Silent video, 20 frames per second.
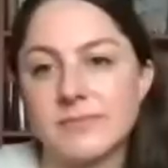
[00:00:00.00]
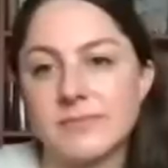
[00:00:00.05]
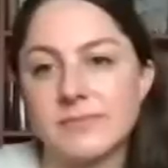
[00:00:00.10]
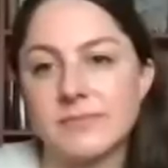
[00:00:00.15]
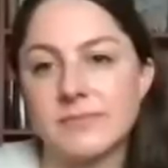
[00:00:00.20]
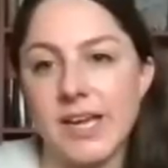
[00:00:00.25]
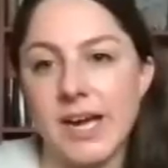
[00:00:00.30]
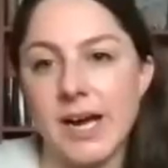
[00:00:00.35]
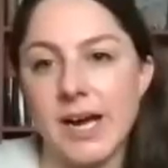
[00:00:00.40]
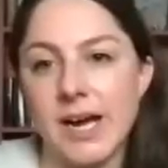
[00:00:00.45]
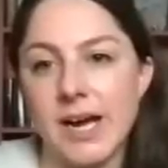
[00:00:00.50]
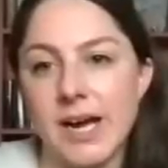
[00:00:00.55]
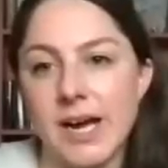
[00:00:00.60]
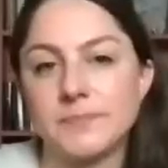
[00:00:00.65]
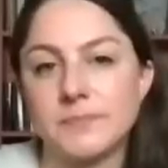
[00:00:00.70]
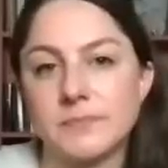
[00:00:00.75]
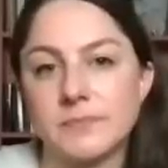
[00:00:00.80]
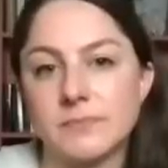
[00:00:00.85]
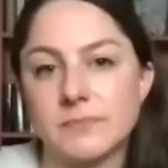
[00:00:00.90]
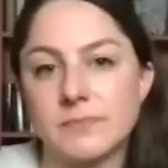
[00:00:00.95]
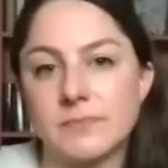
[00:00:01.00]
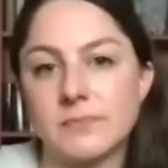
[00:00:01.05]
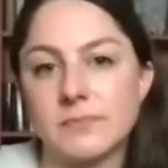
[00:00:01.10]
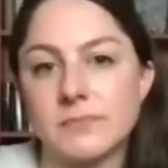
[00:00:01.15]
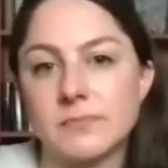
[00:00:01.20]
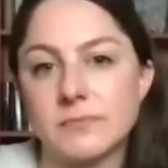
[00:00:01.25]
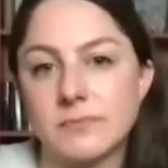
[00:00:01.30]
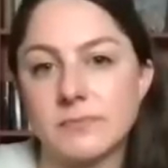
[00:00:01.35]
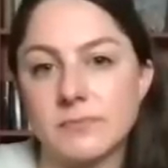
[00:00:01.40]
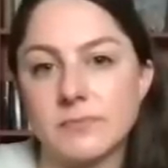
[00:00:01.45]

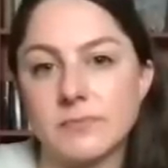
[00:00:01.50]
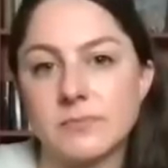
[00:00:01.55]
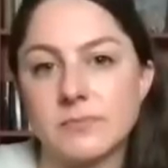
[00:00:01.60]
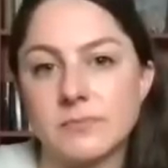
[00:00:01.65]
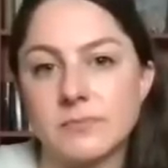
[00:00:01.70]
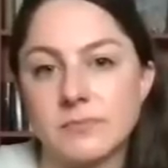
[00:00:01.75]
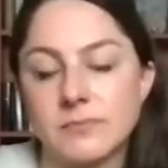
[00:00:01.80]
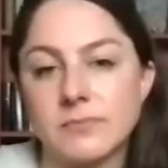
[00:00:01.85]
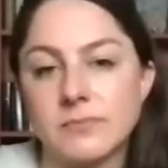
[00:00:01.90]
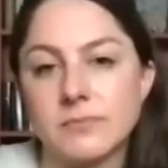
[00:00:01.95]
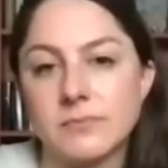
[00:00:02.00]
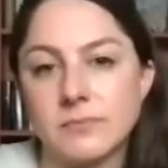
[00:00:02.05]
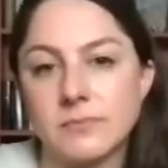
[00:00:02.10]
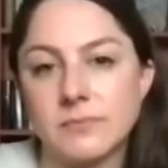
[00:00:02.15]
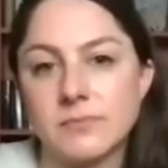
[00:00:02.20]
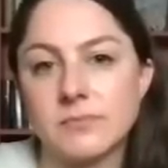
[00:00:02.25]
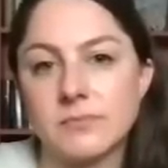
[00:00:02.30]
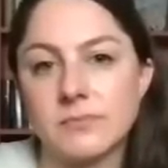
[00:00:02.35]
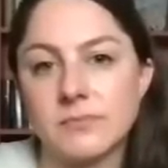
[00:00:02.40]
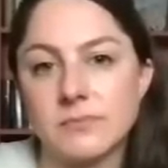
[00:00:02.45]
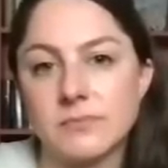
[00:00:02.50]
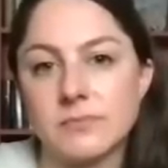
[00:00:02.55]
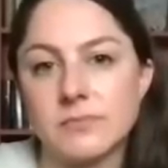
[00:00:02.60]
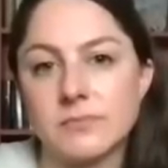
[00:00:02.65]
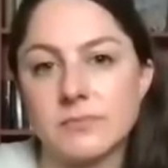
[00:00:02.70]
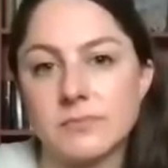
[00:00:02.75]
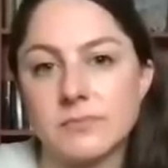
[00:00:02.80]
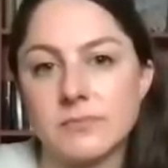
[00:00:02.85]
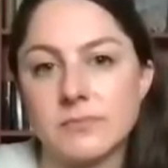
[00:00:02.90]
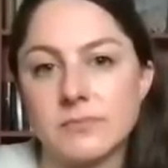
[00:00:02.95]

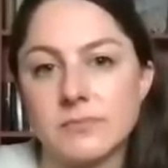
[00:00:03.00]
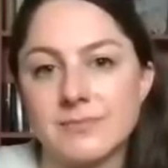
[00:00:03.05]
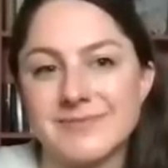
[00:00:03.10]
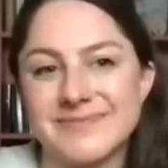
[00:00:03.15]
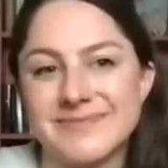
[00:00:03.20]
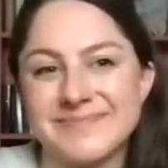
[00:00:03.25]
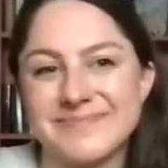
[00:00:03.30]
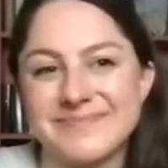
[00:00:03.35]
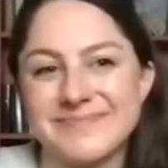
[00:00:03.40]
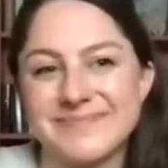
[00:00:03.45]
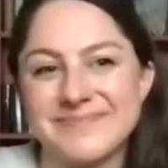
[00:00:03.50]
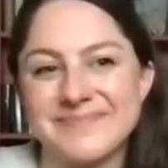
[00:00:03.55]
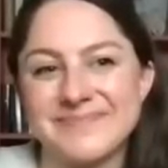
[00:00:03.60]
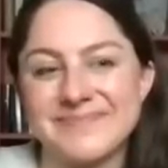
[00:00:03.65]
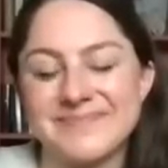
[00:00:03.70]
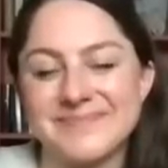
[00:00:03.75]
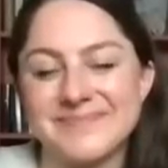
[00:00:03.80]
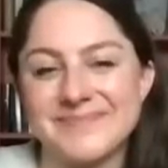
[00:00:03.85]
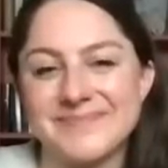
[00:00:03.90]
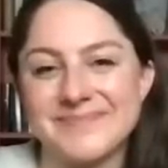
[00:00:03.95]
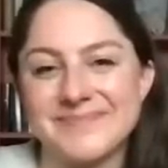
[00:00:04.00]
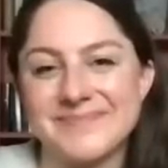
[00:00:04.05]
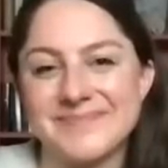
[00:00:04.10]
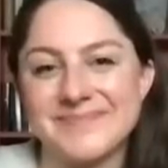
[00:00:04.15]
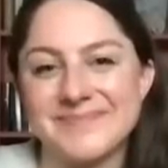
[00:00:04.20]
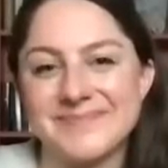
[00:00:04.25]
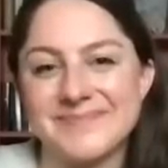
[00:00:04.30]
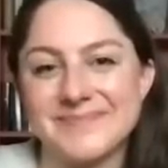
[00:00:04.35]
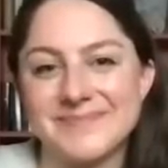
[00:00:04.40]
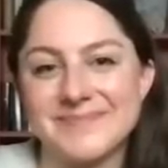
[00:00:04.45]

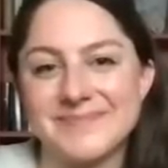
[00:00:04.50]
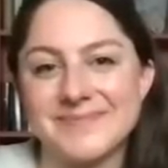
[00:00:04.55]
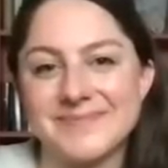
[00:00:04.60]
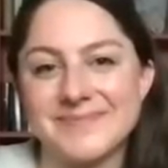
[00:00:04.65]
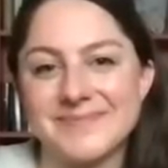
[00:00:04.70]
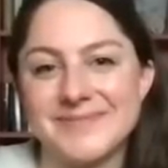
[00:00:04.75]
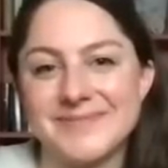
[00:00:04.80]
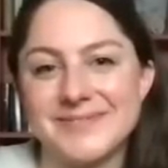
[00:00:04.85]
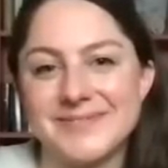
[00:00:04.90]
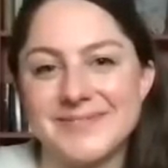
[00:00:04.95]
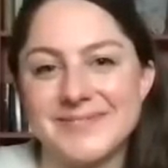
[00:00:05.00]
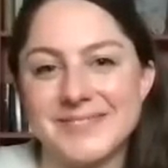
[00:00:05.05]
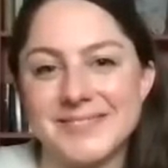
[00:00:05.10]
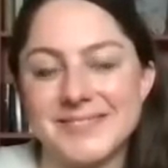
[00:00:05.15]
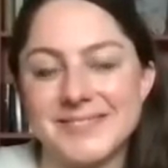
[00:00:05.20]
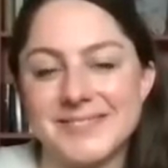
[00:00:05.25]
The person shown says nothing.